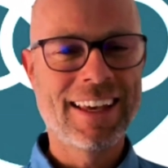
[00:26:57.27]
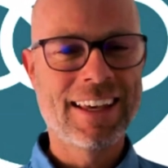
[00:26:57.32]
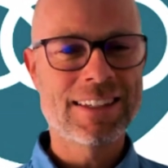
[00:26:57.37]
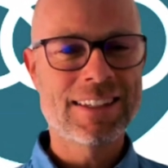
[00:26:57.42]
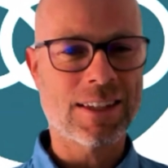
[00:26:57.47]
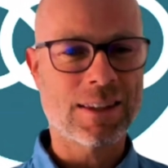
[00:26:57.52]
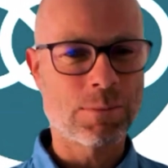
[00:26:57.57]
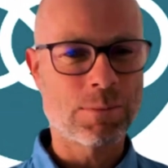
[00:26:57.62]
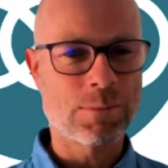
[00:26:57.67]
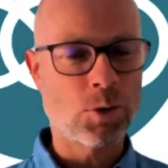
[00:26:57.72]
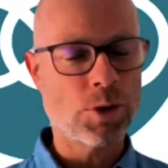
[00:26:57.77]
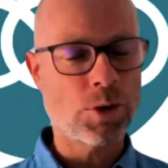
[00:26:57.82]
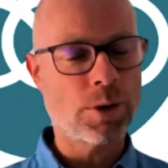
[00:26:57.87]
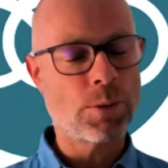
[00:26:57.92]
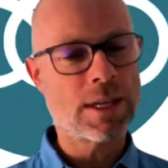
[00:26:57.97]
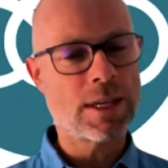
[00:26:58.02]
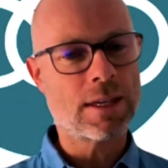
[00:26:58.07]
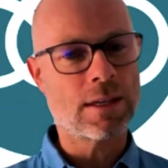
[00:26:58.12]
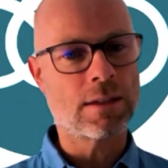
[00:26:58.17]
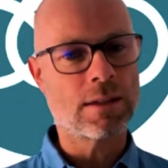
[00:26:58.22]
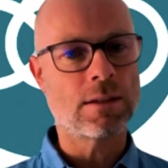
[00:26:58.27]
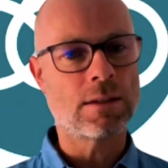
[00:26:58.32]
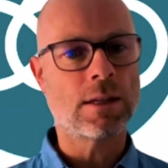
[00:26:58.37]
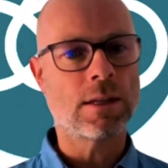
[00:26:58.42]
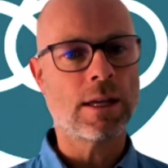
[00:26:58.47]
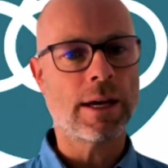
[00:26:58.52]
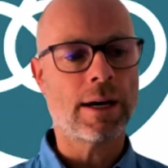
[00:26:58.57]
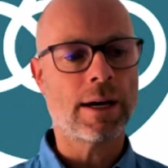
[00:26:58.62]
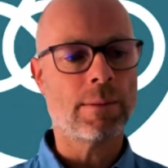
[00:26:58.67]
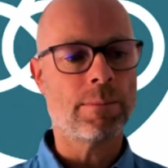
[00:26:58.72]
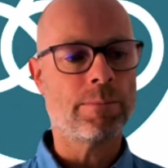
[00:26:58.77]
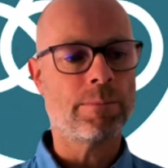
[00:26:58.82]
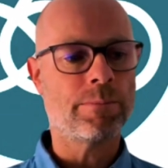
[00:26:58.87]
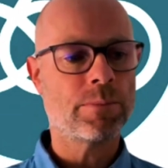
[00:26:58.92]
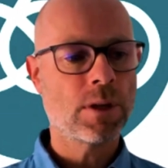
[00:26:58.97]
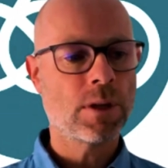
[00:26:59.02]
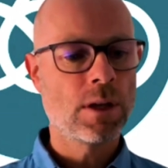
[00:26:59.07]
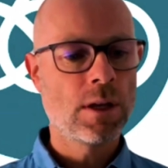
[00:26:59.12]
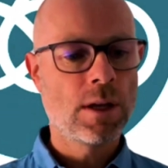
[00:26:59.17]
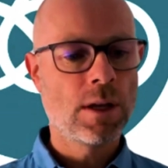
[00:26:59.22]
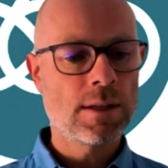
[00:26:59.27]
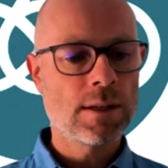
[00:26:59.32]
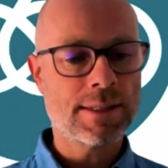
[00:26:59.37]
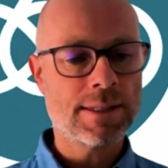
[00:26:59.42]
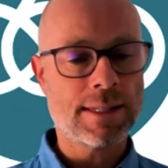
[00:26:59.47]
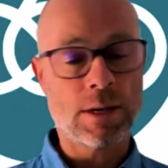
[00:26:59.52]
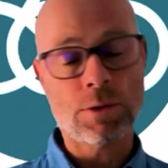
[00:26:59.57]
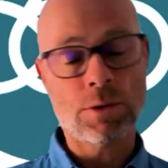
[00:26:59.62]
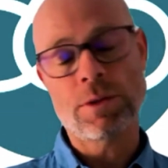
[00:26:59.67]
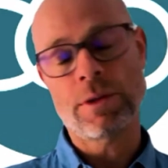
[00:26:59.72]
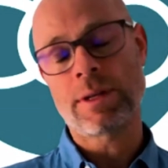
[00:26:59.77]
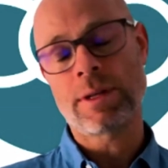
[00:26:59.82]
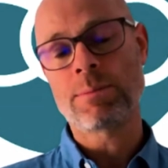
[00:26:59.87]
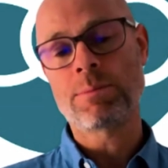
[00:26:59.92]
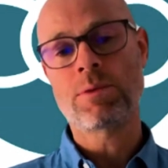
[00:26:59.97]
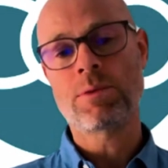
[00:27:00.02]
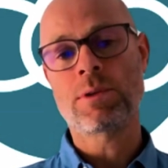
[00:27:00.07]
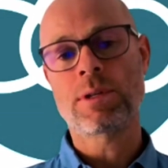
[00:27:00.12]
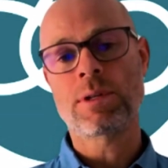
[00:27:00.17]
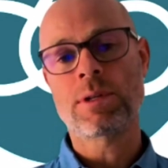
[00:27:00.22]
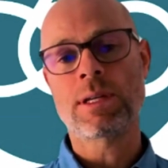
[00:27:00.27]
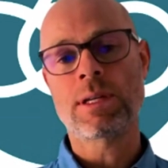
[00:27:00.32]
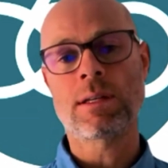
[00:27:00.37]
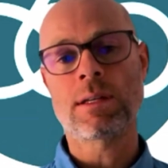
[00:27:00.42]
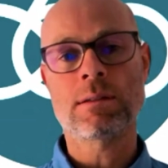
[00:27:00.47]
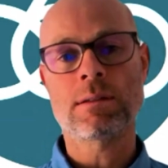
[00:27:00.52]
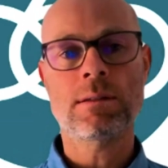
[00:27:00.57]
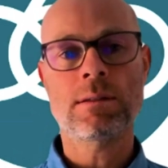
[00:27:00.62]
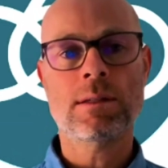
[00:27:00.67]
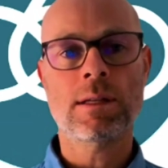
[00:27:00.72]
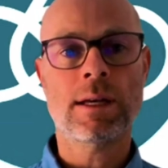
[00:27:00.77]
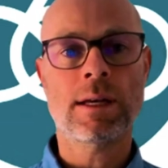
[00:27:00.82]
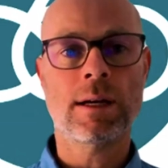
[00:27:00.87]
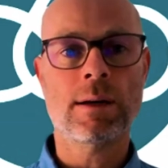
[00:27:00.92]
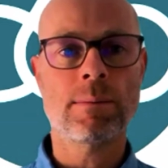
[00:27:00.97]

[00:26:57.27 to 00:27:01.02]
So the more that we can stealthily put in,